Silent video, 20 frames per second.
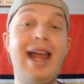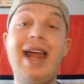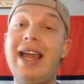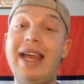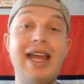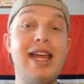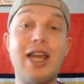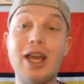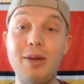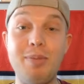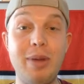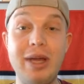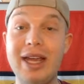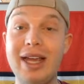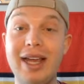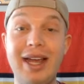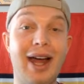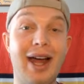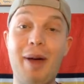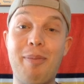He could
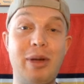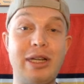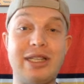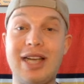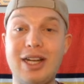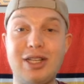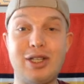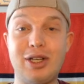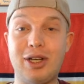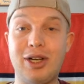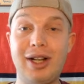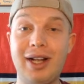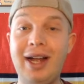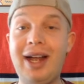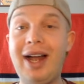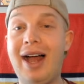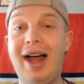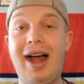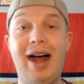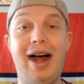be a potential
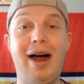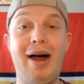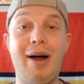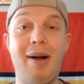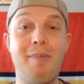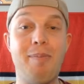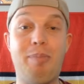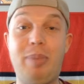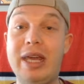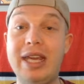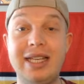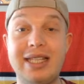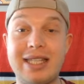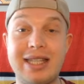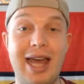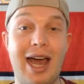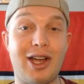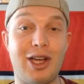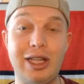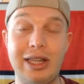um, piece
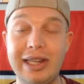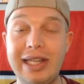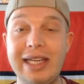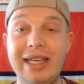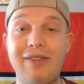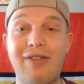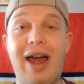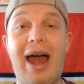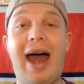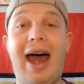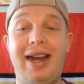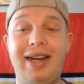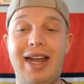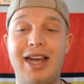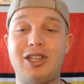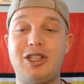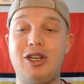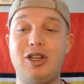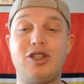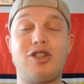that could leave at
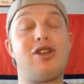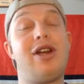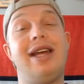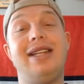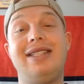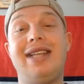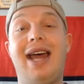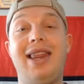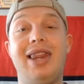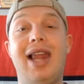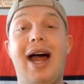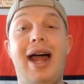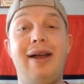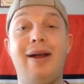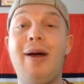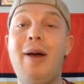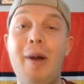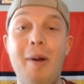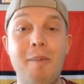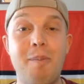next year's trade deadline,
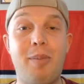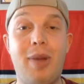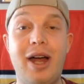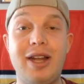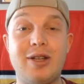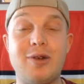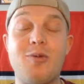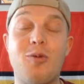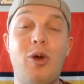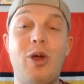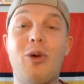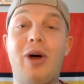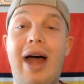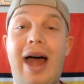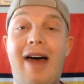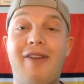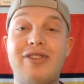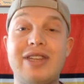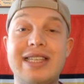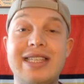but we will
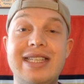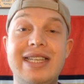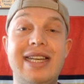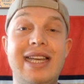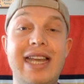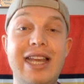have to see.